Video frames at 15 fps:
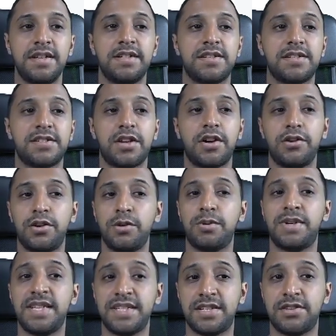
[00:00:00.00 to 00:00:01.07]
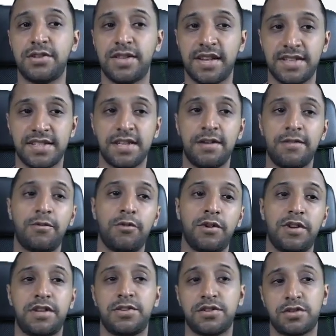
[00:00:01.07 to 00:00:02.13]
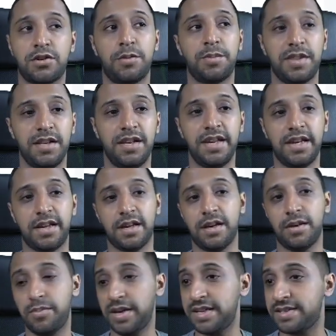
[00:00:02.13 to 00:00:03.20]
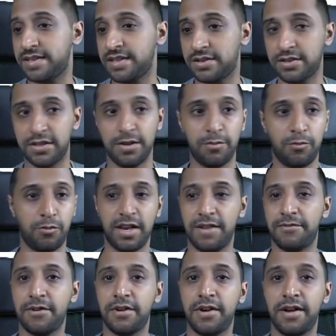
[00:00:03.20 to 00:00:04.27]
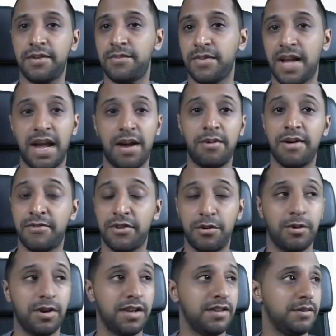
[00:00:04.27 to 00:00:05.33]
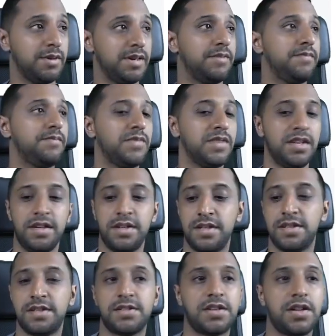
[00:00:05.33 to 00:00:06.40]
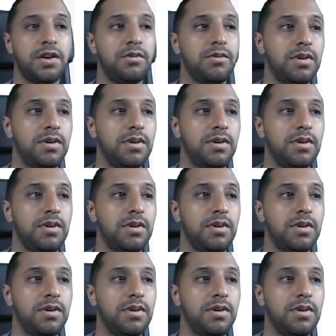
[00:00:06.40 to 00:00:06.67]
So you would need to do that yourself or you can just copy the link and paste it to them, whatever, however you want to do it. So